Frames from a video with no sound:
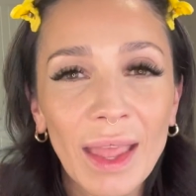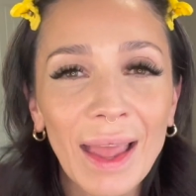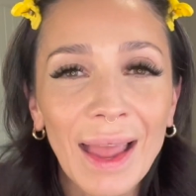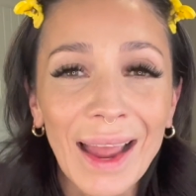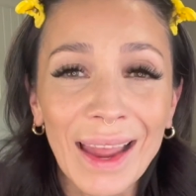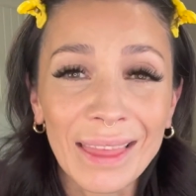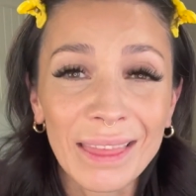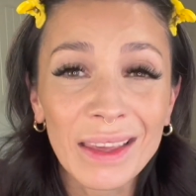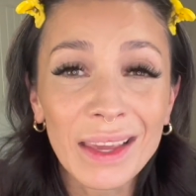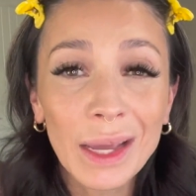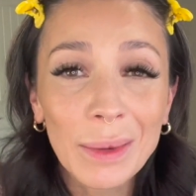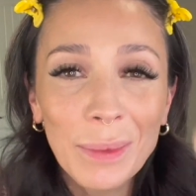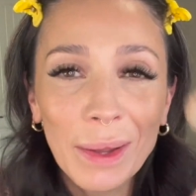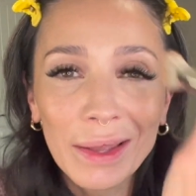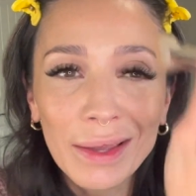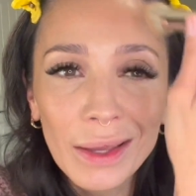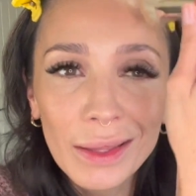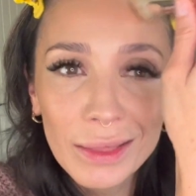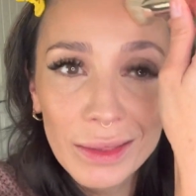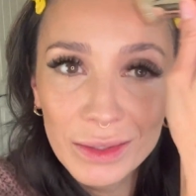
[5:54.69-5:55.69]
I think I might
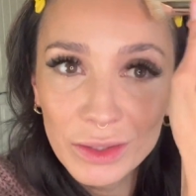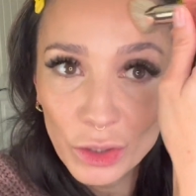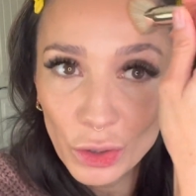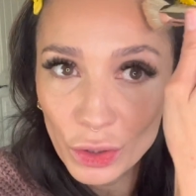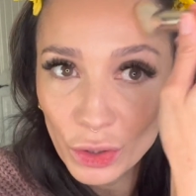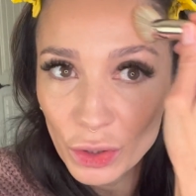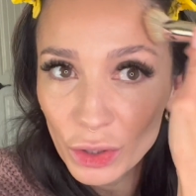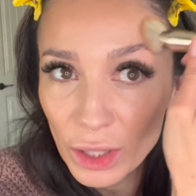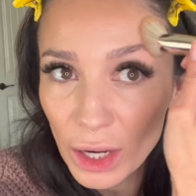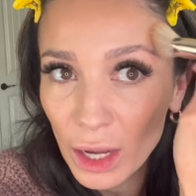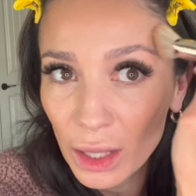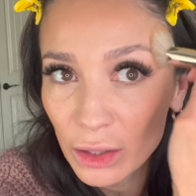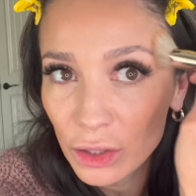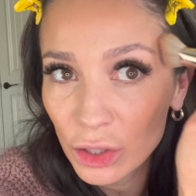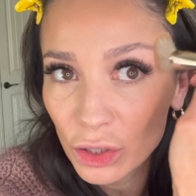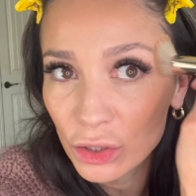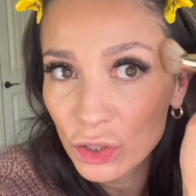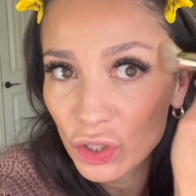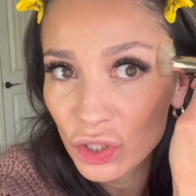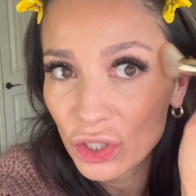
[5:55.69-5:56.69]
get the darker
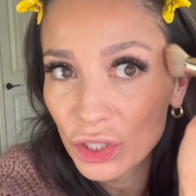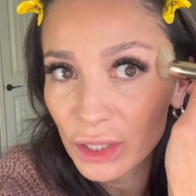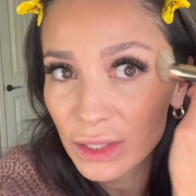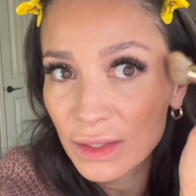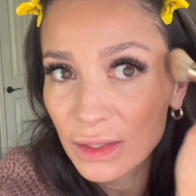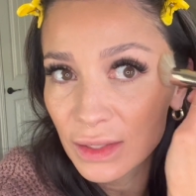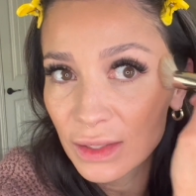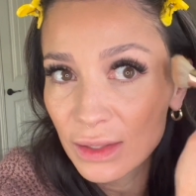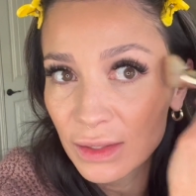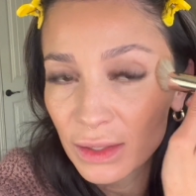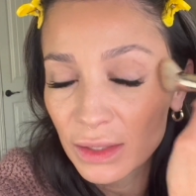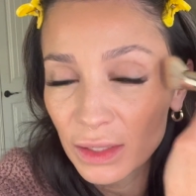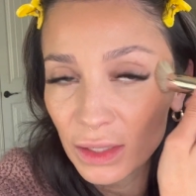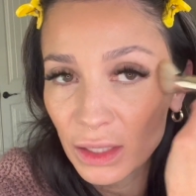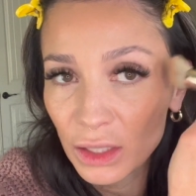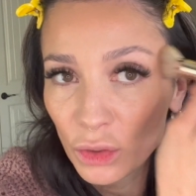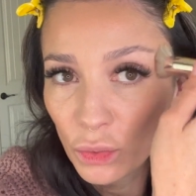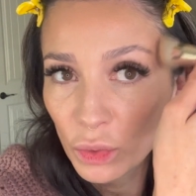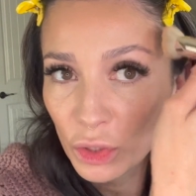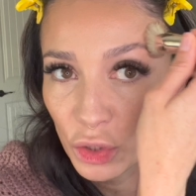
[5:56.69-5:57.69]
color just to
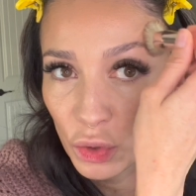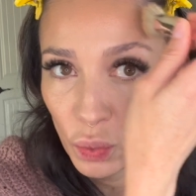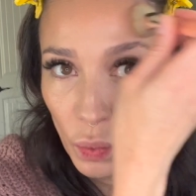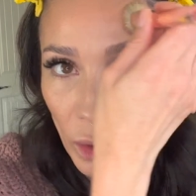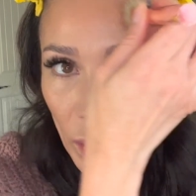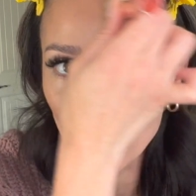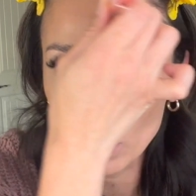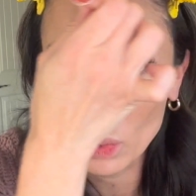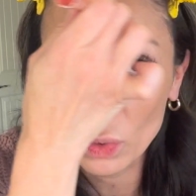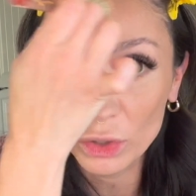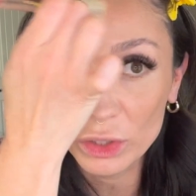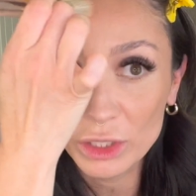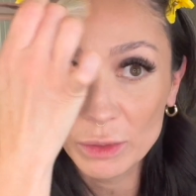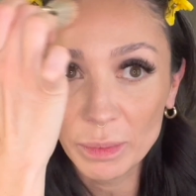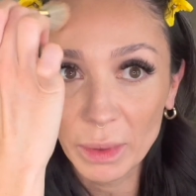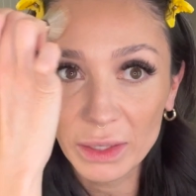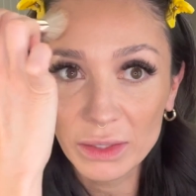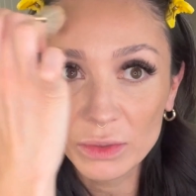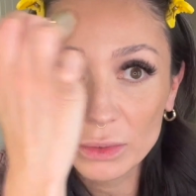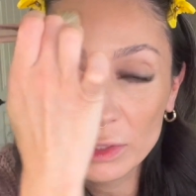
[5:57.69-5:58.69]
see which one works
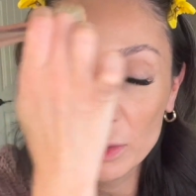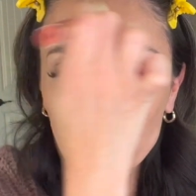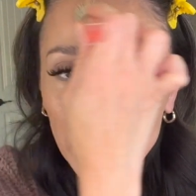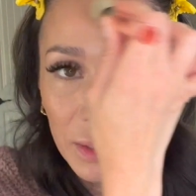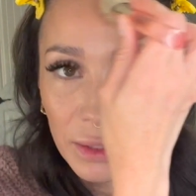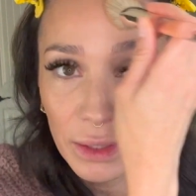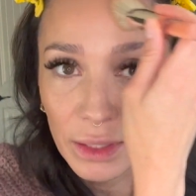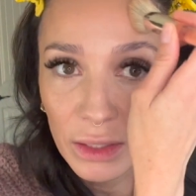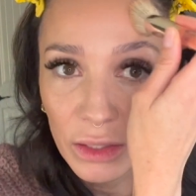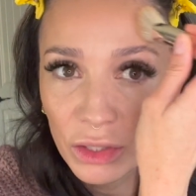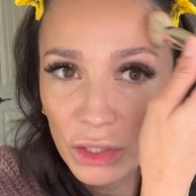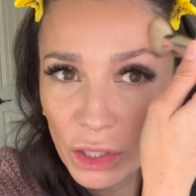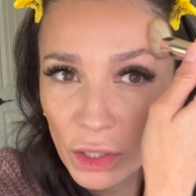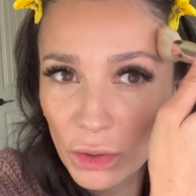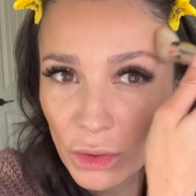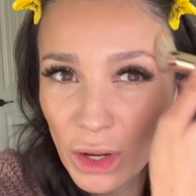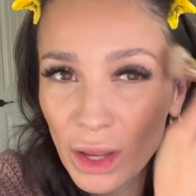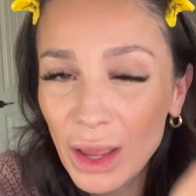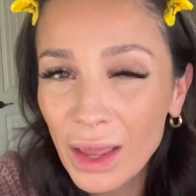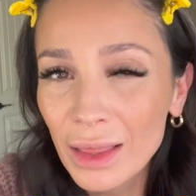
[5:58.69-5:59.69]
best with my skin
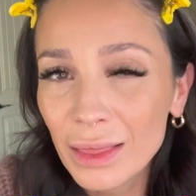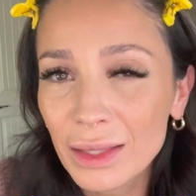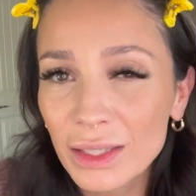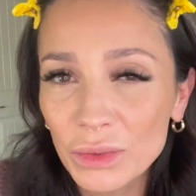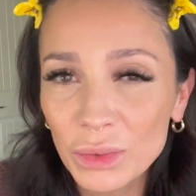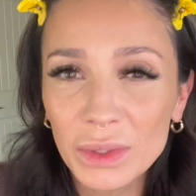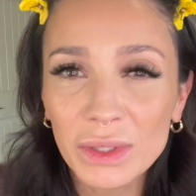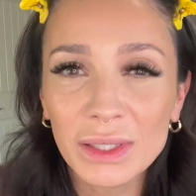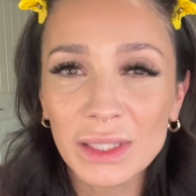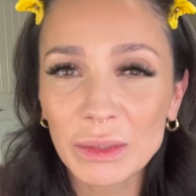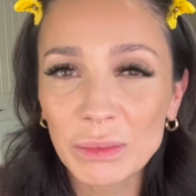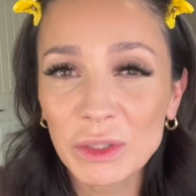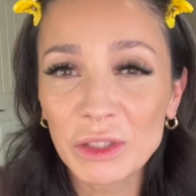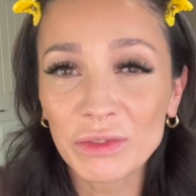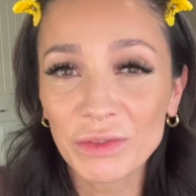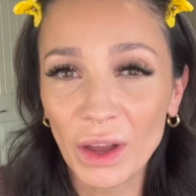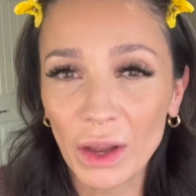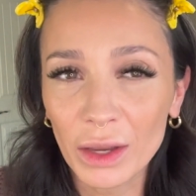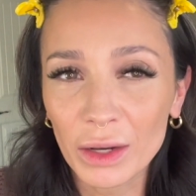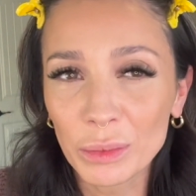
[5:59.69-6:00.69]
tone. This one seems
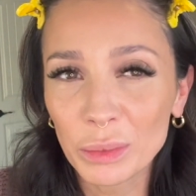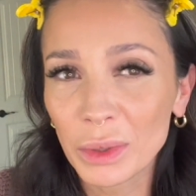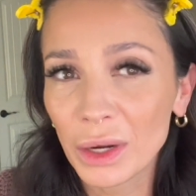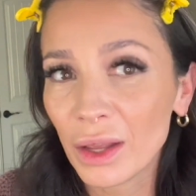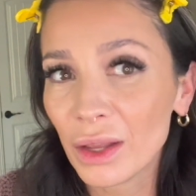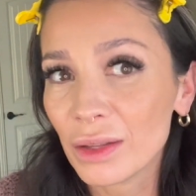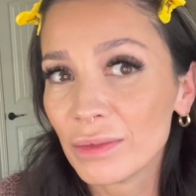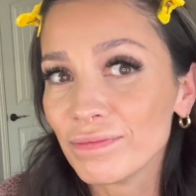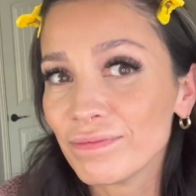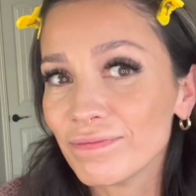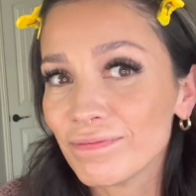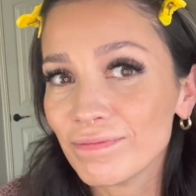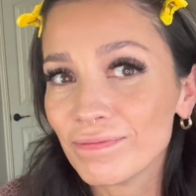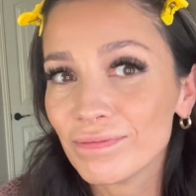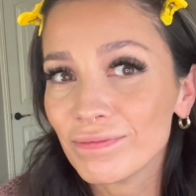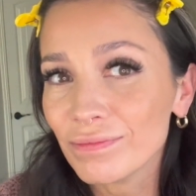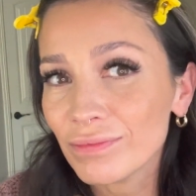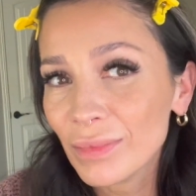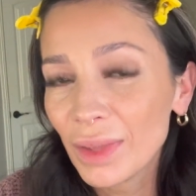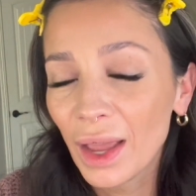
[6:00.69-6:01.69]
fine, but I
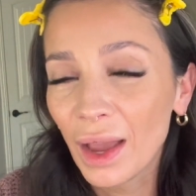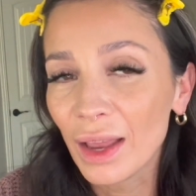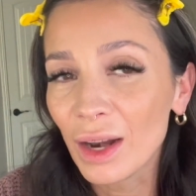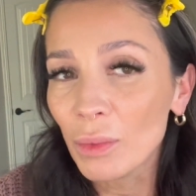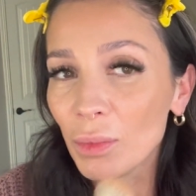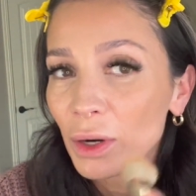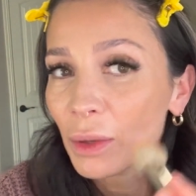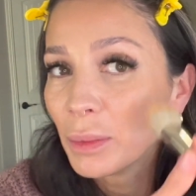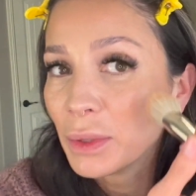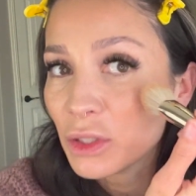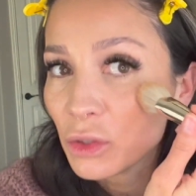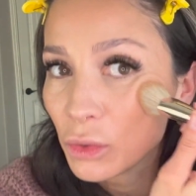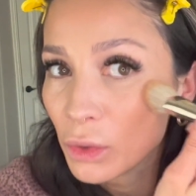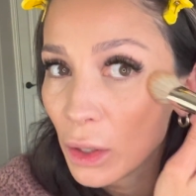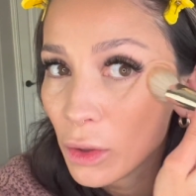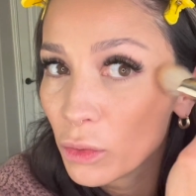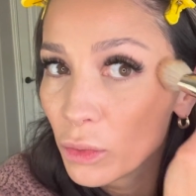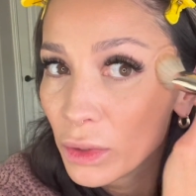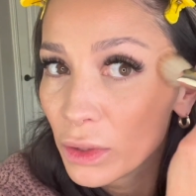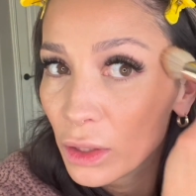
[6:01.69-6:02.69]
kind of want to mess
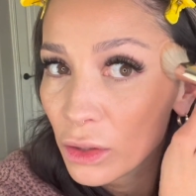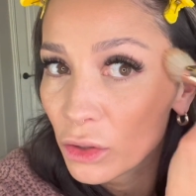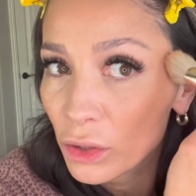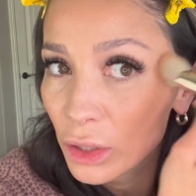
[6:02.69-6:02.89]
around with other